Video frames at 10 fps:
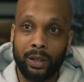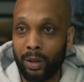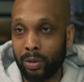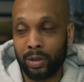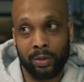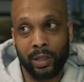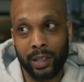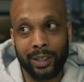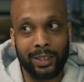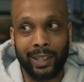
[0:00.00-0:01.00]
Those three
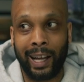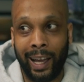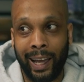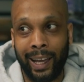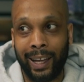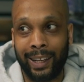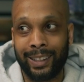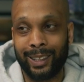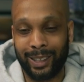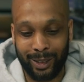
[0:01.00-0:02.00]
years that I had
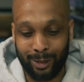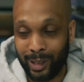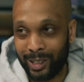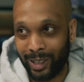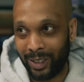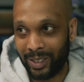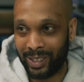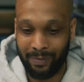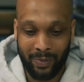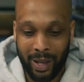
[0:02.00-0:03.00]
to
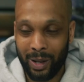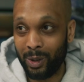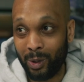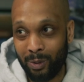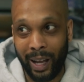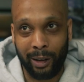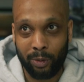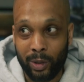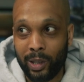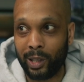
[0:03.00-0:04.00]
research, do like
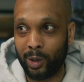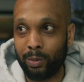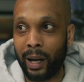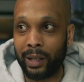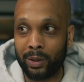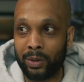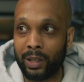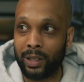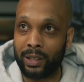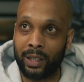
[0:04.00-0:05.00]
really do my due
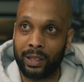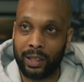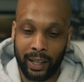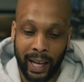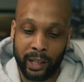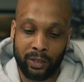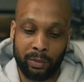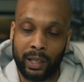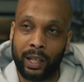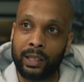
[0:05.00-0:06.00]
diligence allows for
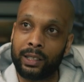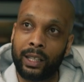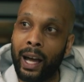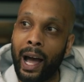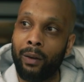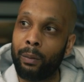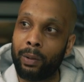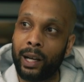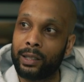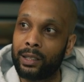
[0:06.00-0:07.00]
me to understand how I'm
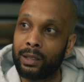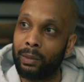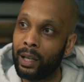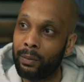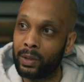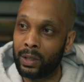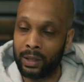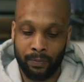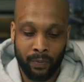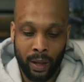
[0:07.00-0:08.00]
processing my
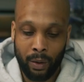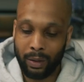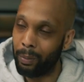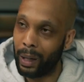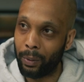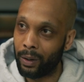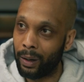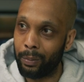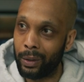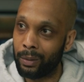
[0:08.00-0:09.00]
images, the paper that
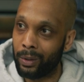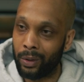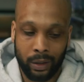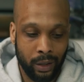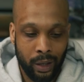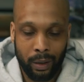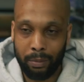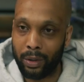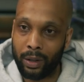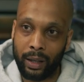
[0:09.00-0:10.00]
I'm putting them on,
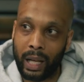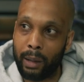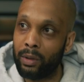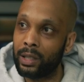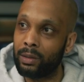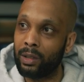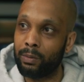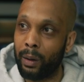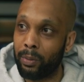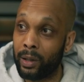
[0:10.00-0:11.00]
building collaboration
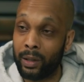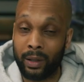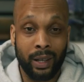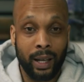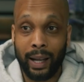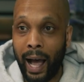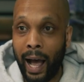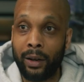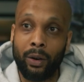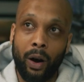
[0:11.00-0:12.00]
with my printer.
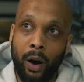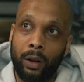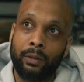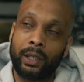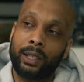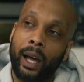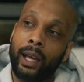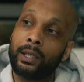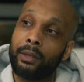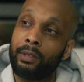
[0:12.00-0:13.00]
I know all of the
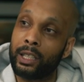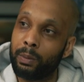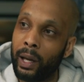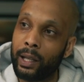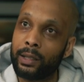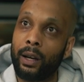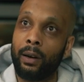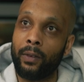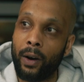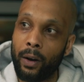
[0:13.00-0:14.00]
scientific specs
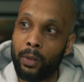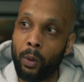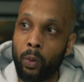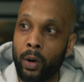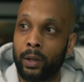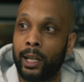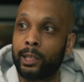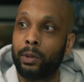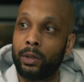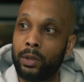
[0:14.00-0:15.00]
of the work
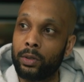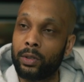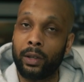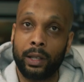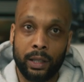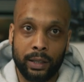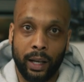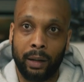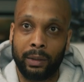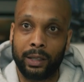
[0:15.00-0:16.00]
that's produced, so
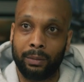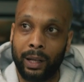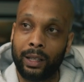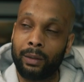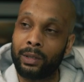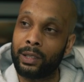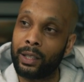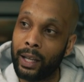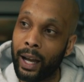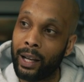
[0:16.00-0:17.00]
anytime that somebody comes into
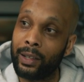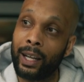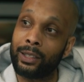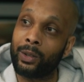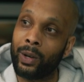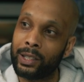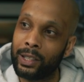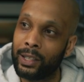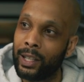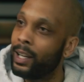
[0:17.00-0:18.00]
the gallery and has a
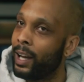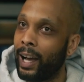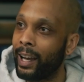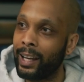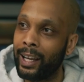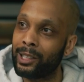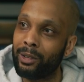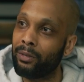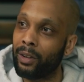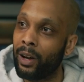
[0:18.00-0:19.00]
question, I can
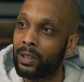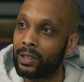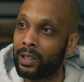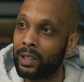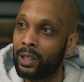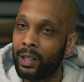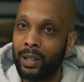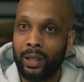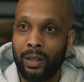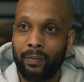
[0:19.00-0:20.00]
answer it flawlessly,
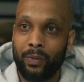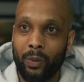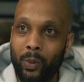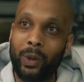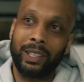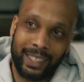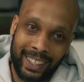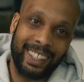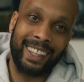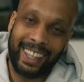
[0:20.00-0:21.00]
which
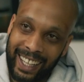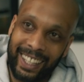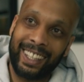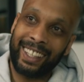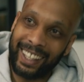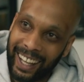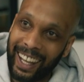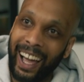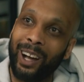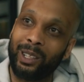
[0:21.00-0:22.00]
then
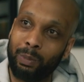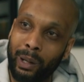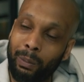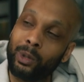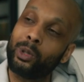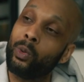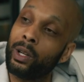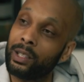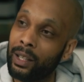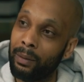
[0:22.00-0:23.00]
allows people to
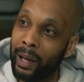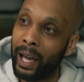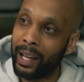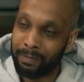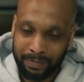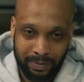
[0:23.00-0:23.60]
want to come back.